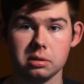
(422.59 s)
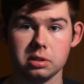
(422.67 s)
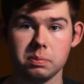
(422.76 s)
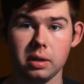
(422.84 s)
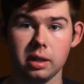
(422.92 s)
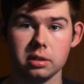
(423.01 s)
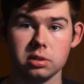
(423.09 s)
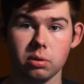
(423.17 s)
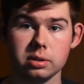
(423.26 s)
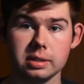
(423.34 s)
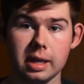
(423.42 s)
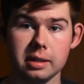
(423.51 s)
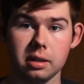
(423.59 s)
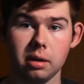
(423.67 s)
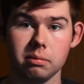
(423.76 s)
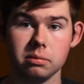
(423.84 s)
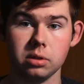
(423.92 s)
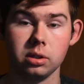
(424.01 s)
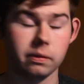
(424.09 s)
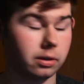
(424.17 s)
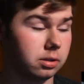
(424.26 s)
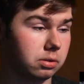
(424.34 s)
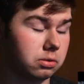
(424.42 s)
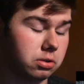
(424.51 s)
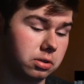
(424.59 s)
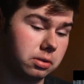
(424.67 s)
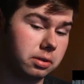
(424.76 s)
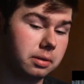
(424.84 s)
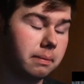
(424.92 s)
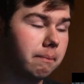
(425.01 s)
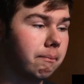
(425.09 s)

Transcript: speaking towards that universal truth.